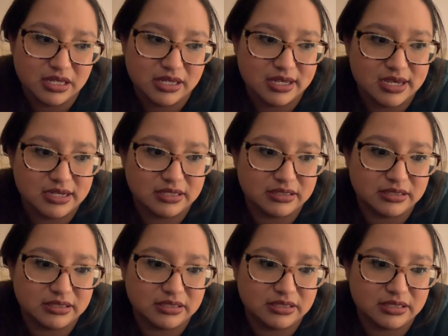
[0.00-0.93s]

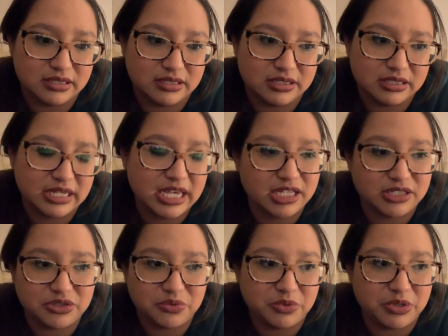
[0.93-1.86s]
And yeah,
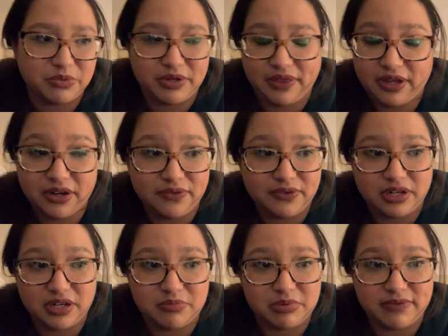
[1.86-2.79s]
so we were there for a
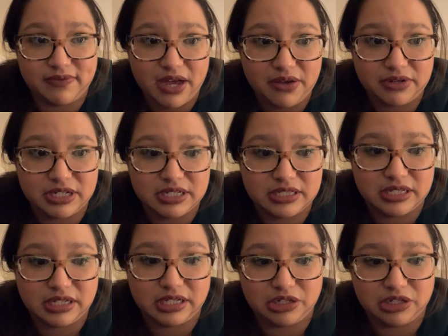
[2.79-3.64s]
couple of hours.